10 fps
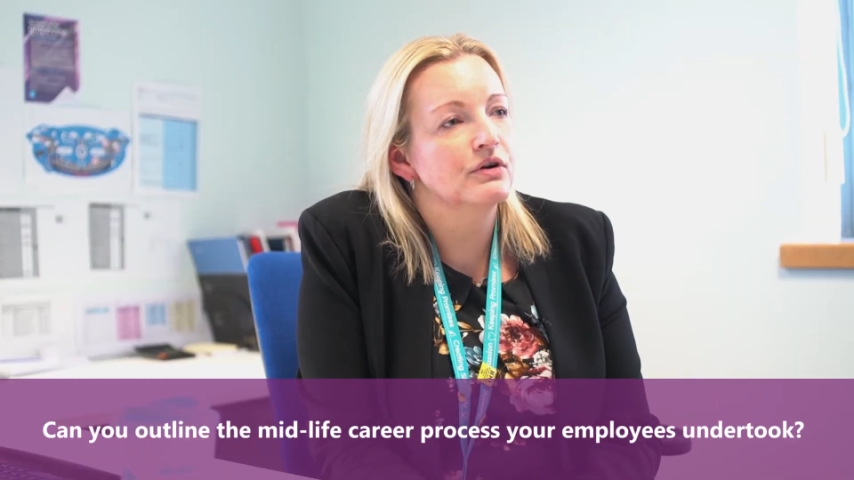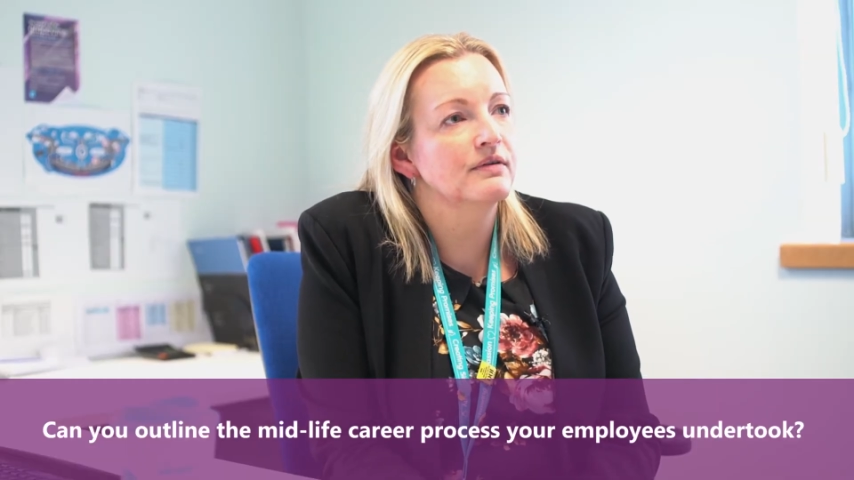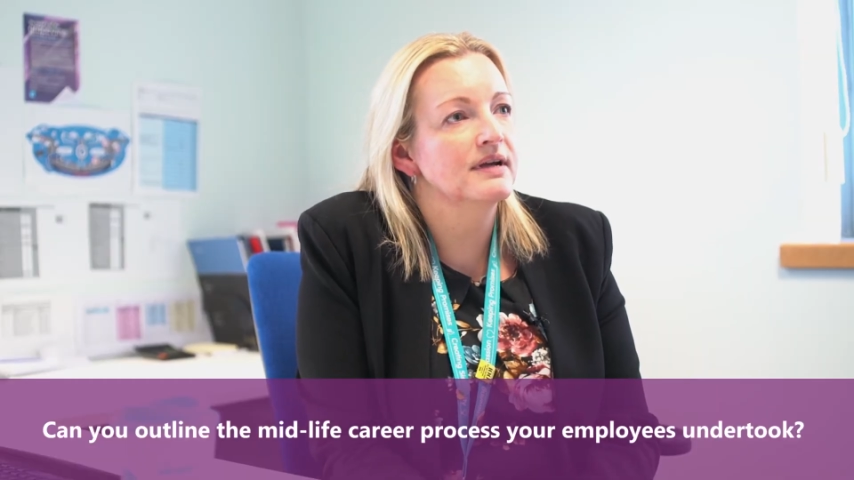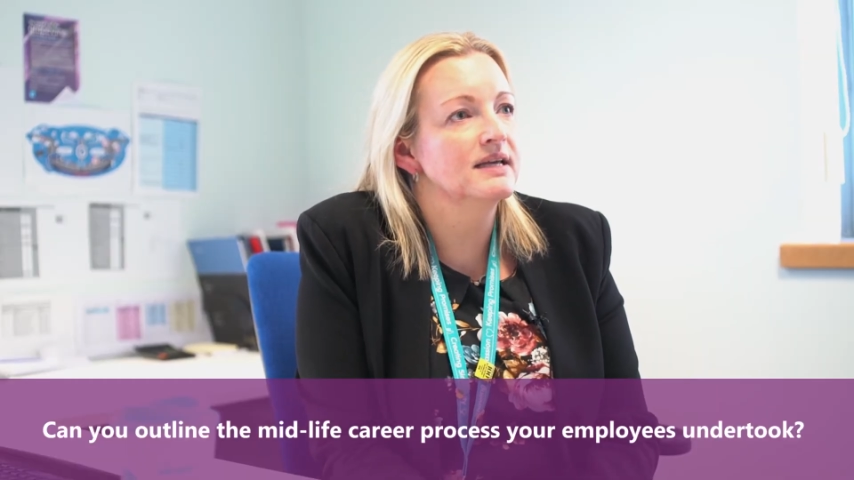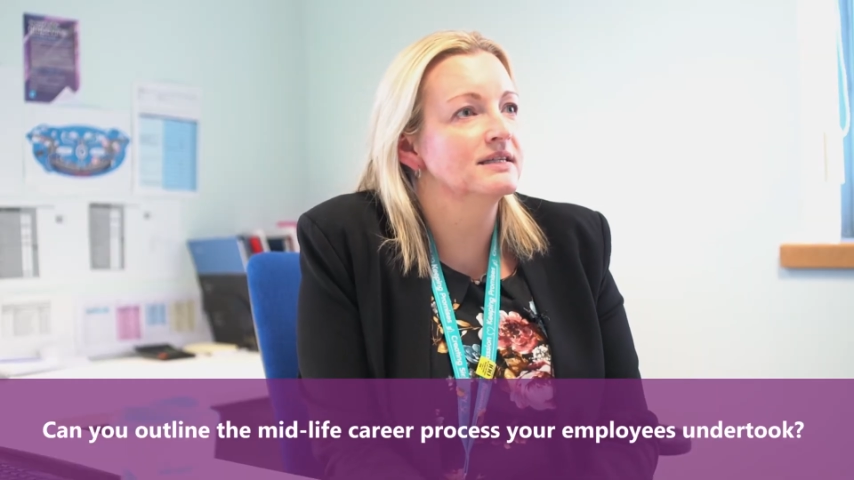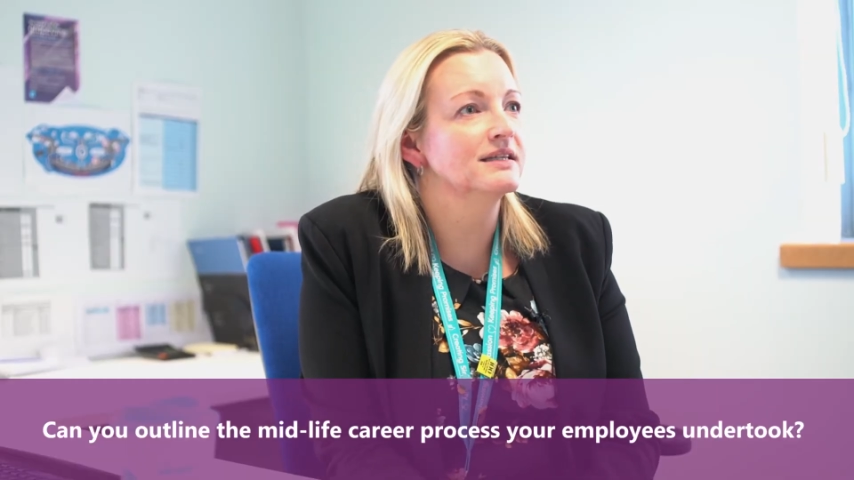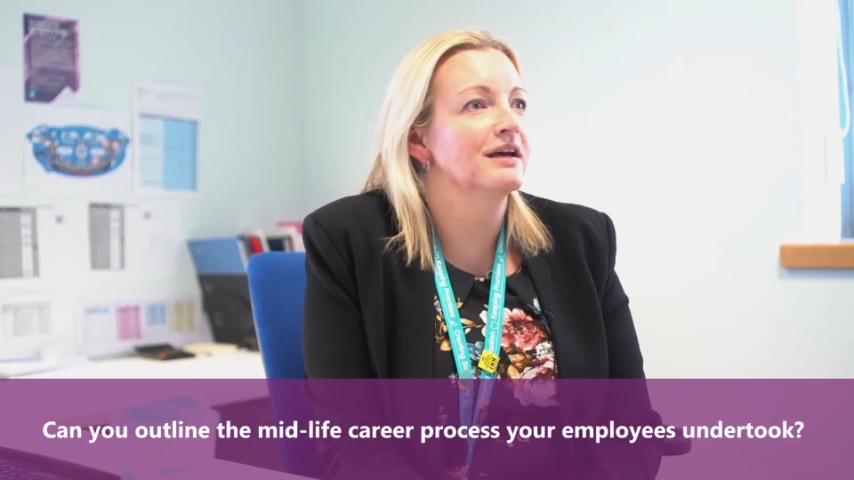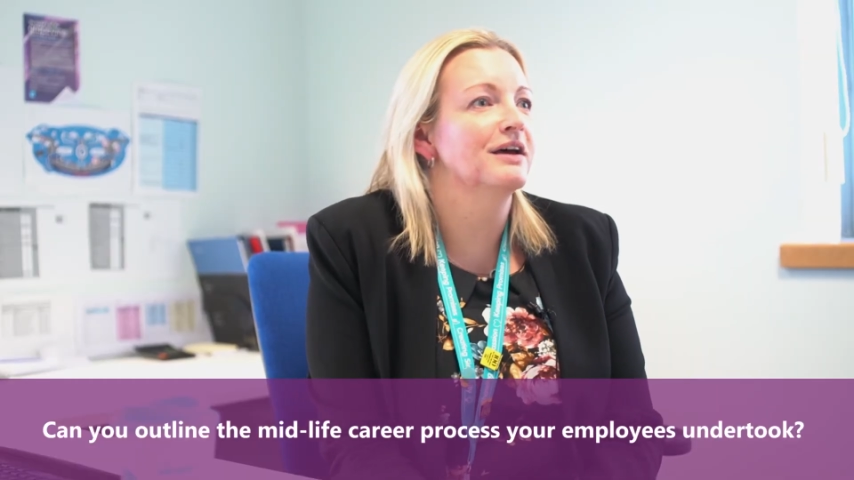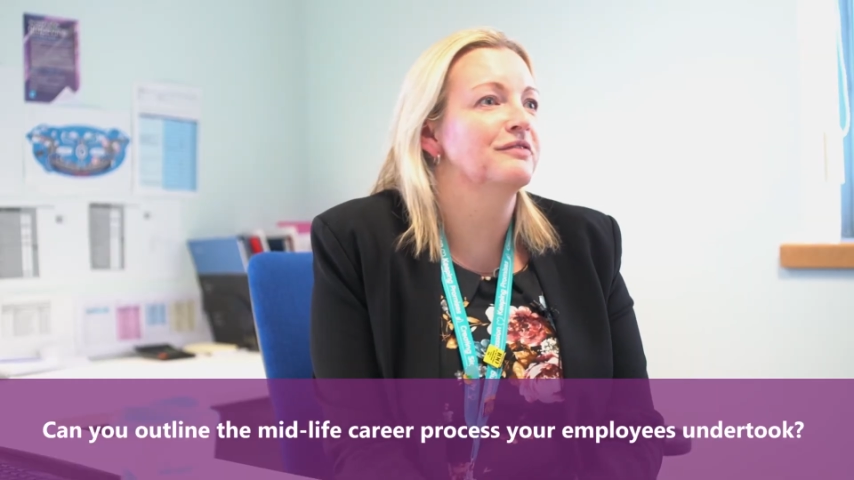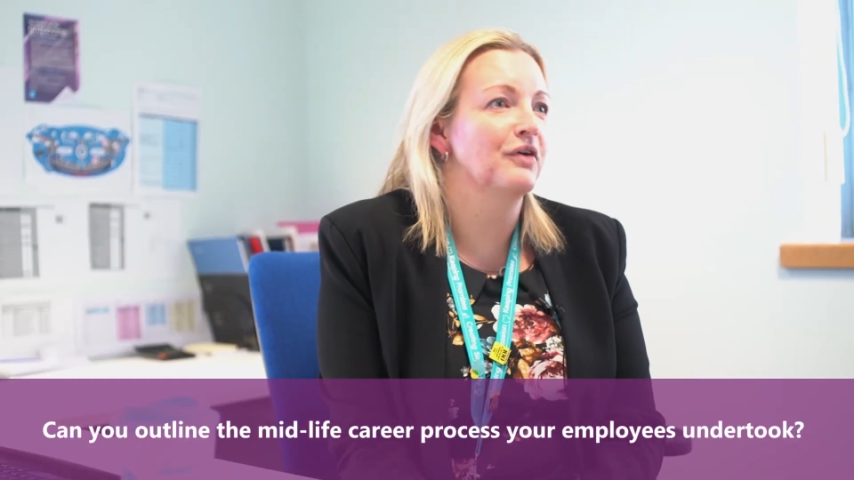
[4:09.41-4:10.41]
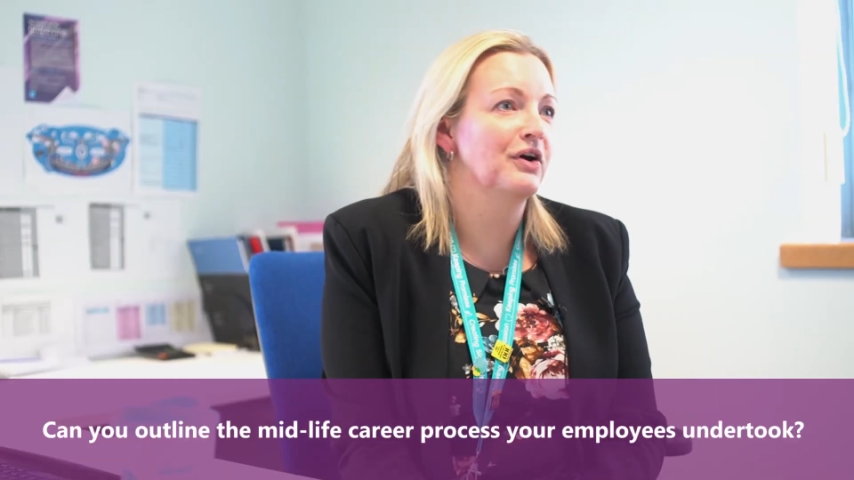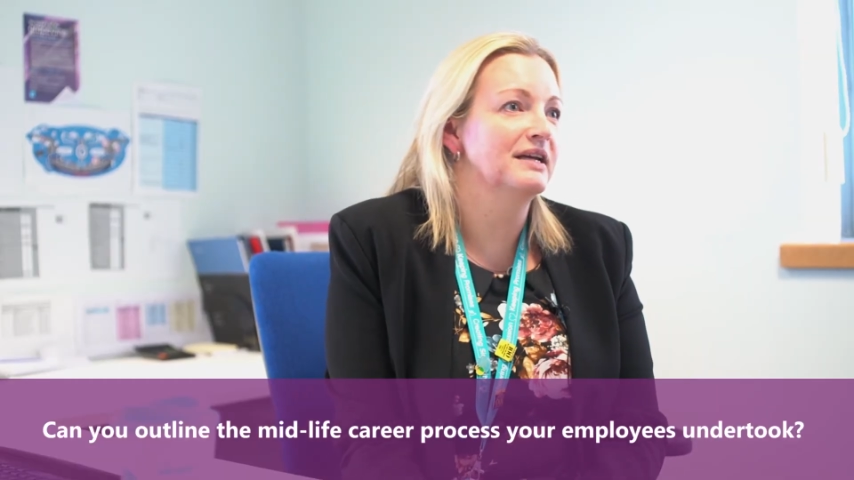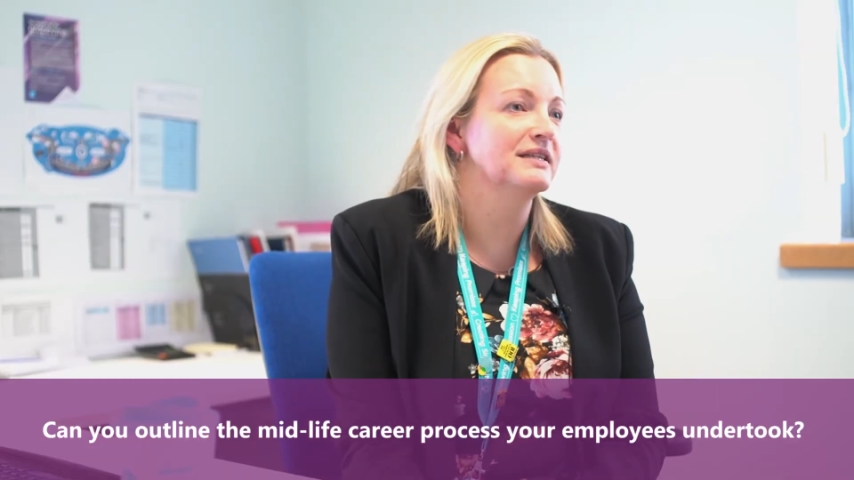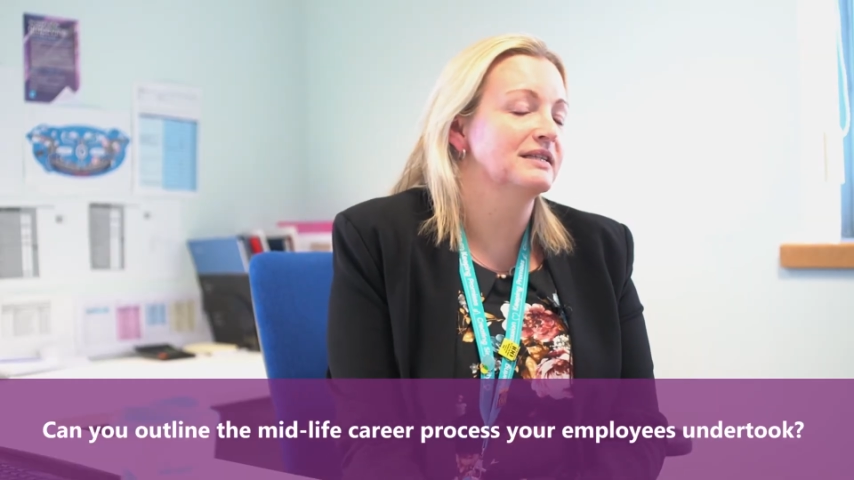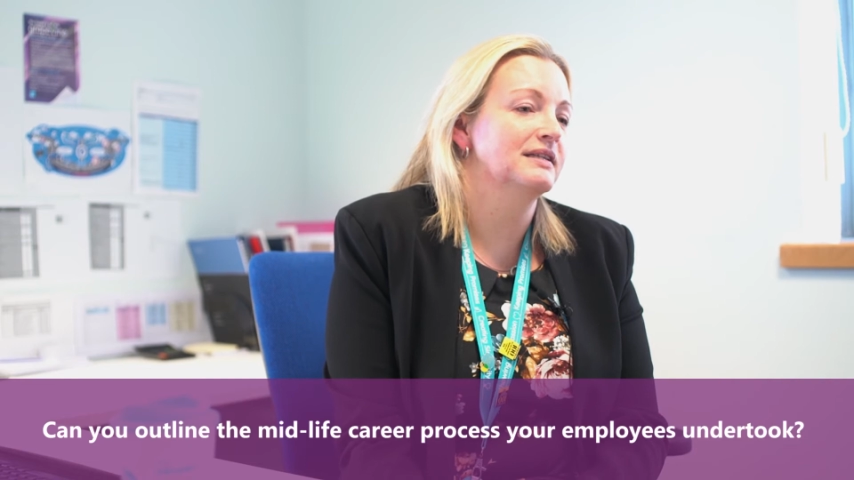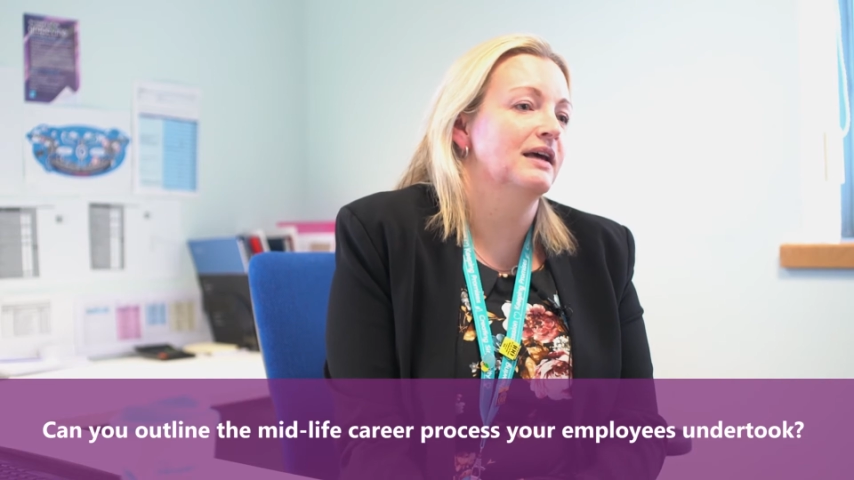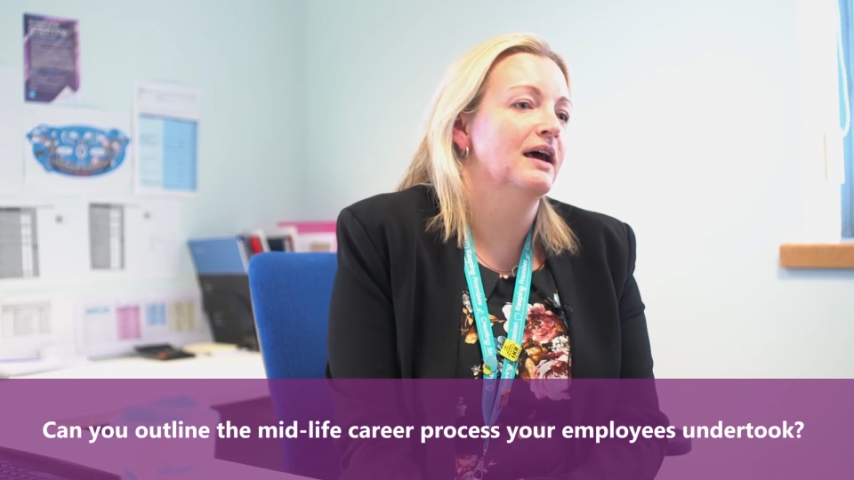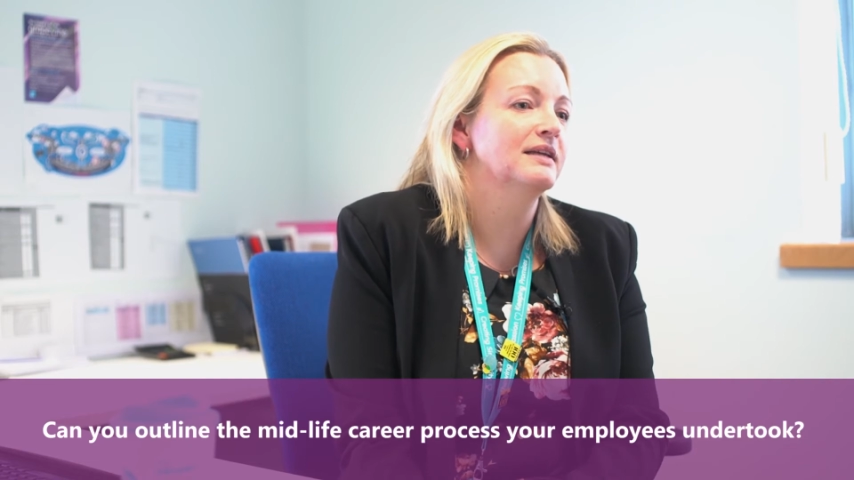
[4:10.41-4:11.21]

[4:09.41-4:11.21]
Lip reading: Careers Advice